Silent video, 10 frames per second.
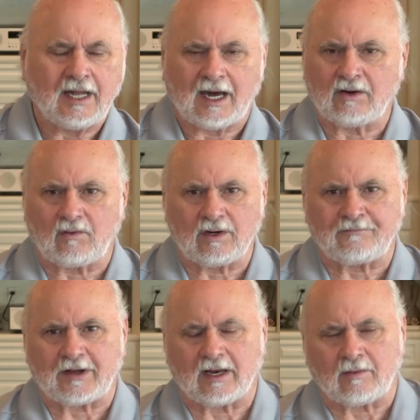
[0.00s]
I don't want to
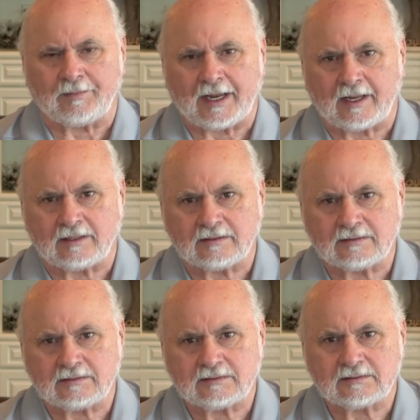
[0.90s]
follow man.
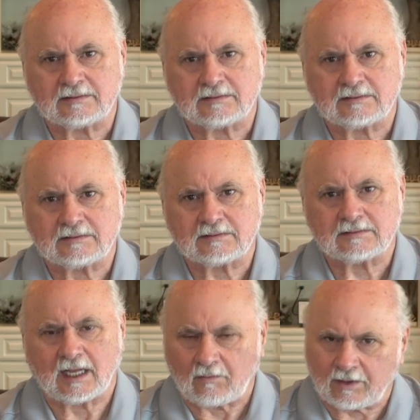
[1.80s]

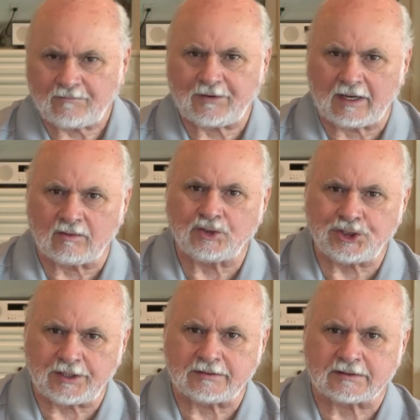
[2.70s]
I want to follow
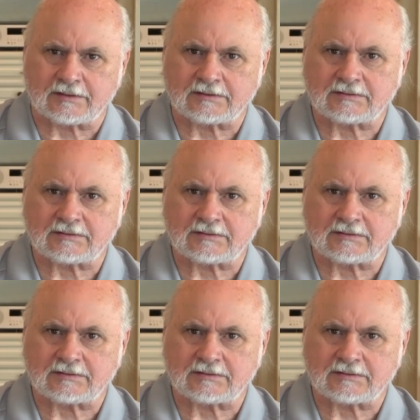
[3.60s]
Jesus.